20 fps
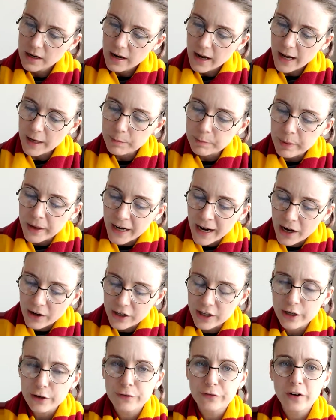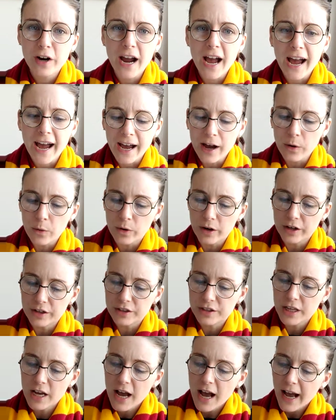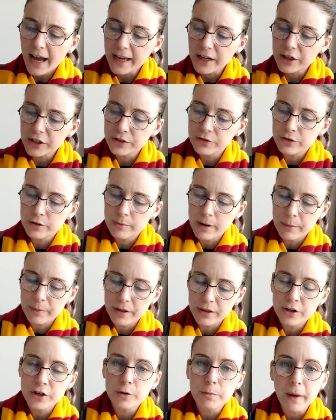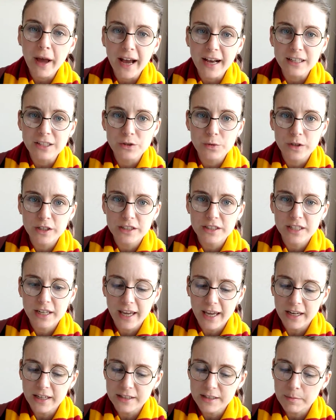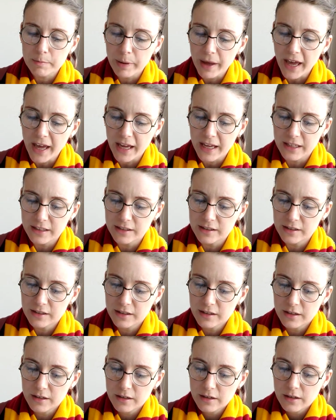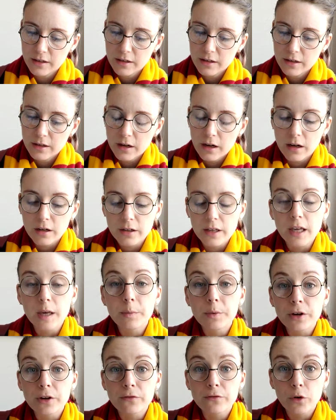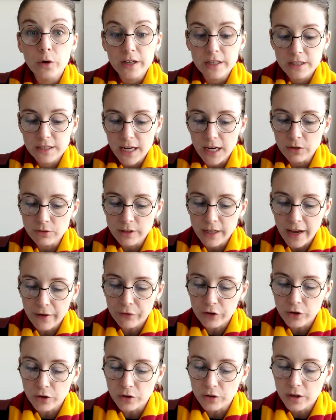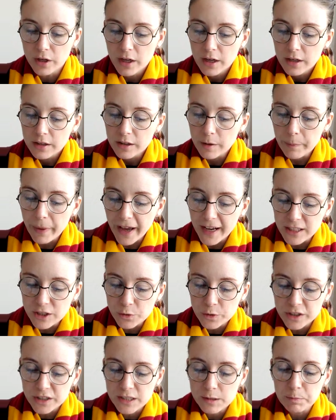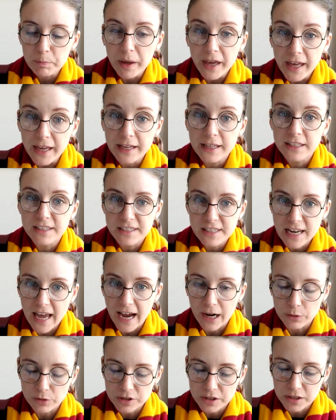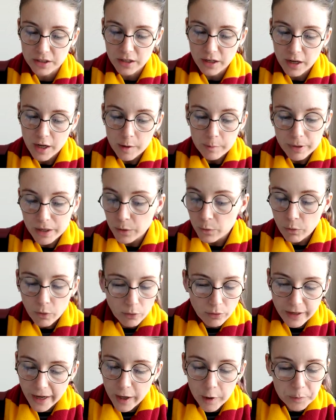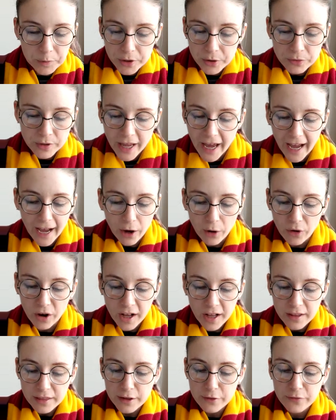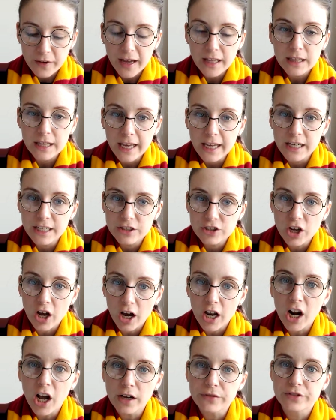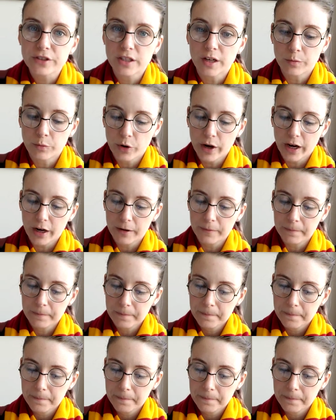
I'd been out here for hours. I couldn't remember the new password to get into bed." "Oh, keep your voice down, Neville. The password's pig snout. But it won't help you now. The fat lady's gone off somewhere."